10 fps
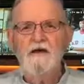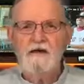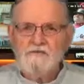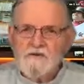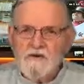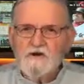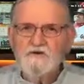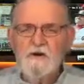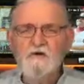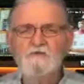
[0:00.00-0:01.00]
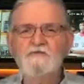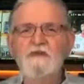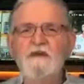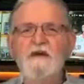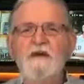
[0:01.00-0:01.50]
He's a good
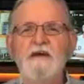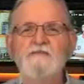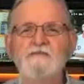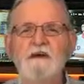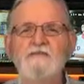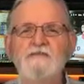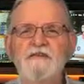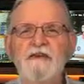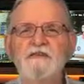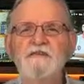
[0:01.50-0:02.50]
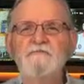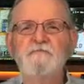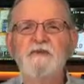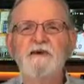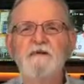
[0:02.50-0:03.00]
coach. He just needs to
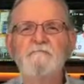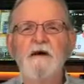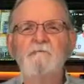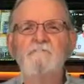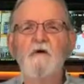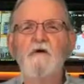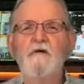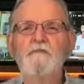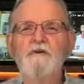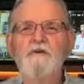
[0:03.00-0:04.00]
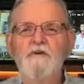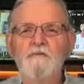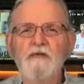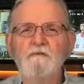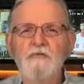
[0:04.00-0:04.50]
become more of a
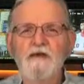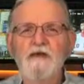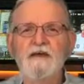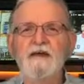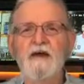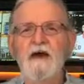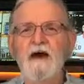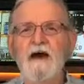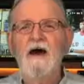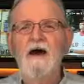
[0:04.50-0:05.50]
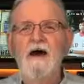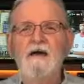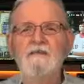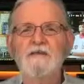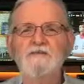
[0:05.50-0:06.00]
human being
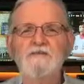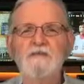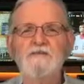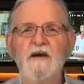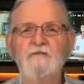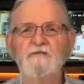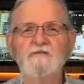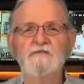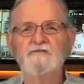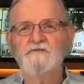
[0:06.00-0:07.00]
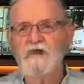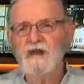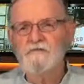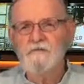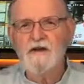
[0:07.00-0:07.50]
at these press conferences. You
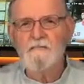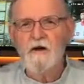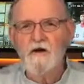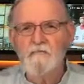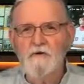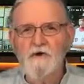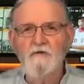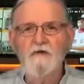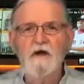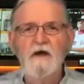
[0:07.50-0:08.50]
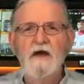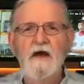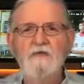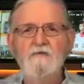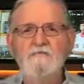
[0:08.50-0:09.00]
can't win them all, Bo,
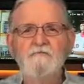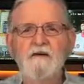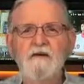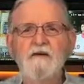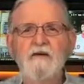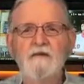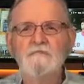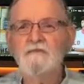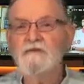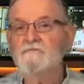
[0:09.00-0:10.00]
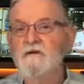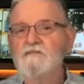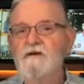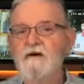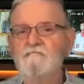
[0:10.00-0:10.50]
and you need to come to these
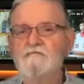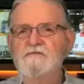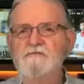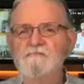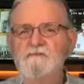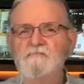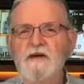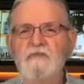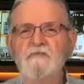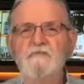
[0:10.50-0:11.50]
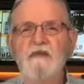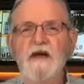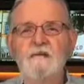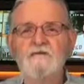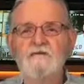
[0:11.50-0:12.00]
press conferences prepared to
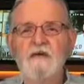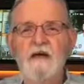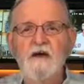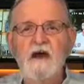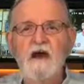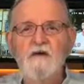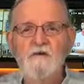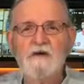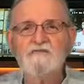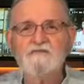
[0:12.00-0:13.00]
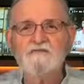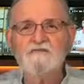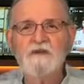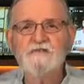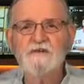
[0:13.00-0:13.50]
answer questions
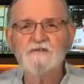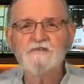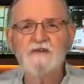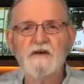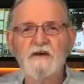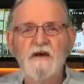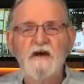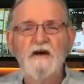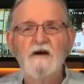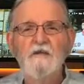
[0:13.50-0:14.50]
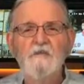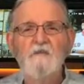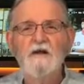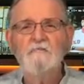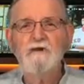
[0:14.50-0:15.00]
such as the
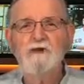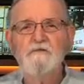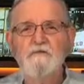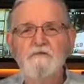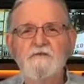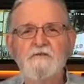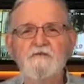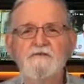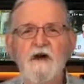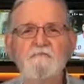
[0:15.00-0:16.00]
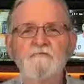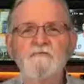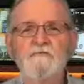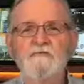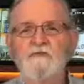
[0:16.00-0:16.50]
one about your job
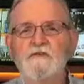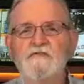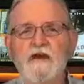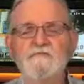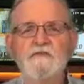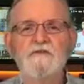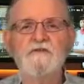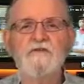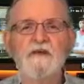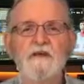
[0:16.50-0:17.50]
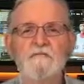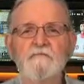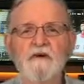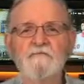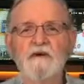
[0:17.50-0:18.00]
future and your job security at
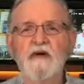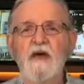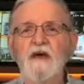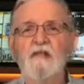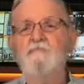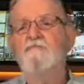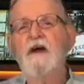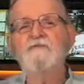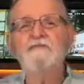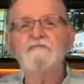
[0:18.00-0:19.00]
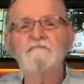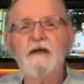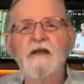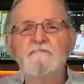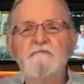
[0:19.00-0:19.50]
Nebraska. The press is
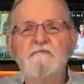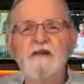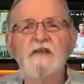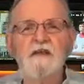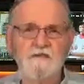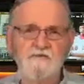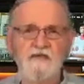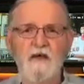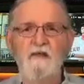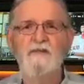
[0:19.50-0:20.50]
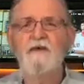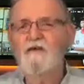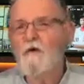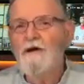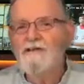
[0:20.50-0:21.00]
made up of idiots. They're
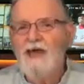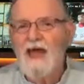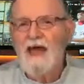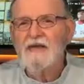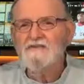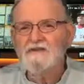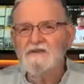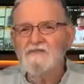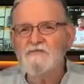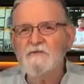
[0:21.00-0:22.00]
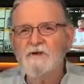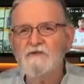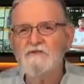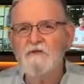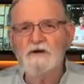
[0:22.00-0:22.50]
going to ask these
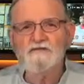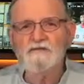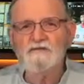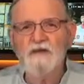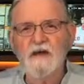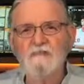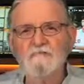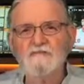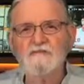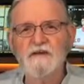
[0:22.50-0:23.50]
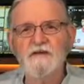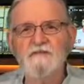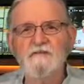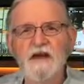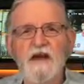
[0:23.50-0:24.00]
foolish questions every
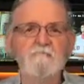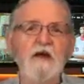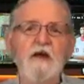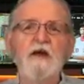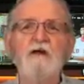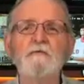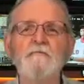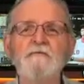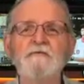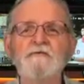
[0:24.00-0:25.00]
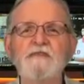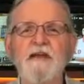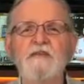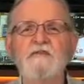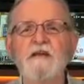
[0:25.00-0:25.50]
single time. Come up with a
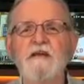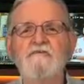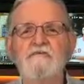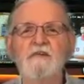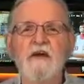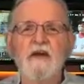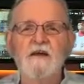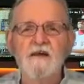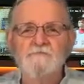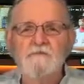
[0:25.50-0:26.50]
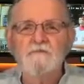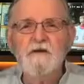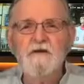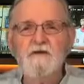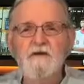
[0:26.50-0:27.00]
standard answer. Get
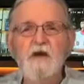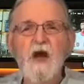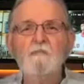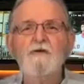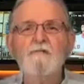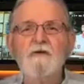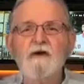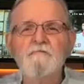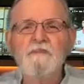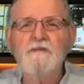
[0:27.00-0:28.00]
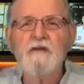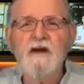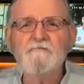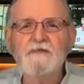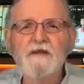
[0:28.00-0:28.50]
prepared to prepare for your
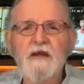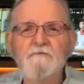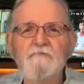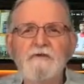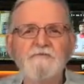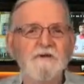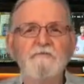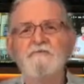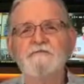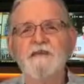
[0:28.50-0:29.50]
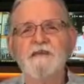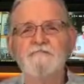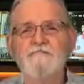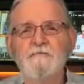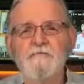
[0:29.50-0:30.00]
after-game press conference like
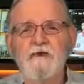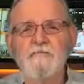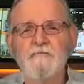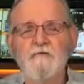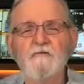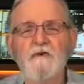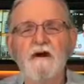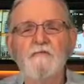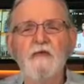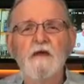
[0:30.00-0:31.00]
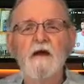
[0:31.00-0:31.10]
you prepare for a